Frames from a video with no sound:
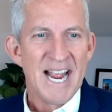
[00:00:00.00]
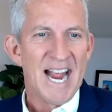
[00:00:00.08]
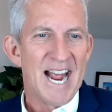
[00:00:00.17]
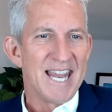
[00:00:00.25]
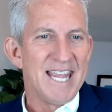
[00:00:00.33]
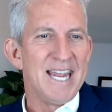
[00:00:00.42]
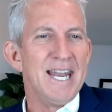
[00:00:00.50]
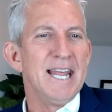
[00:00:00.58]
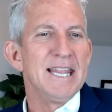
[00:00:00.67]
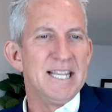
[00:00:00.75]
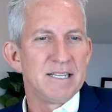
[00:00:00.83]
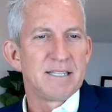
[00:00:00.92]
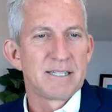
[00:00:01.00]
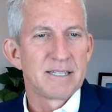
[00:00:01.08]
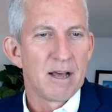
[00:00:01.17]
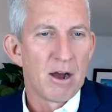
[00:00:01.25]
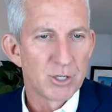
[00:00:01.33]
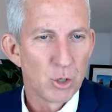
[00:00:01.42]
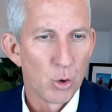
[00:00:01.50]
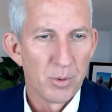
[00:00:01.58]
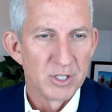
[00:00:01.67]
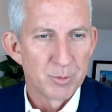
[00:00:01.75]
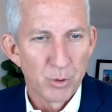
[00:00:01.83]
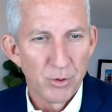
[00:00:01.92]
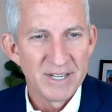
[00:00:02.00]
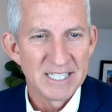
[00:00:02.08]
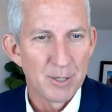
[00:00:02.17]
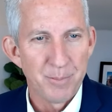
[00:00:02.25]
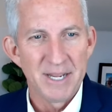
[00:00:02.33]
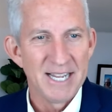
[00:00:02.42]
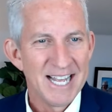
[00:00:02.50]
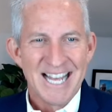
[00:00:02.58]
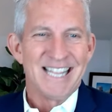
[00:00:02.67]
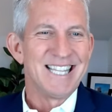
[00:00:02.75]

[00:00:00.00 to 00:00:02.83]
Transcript: And then this October is proving to be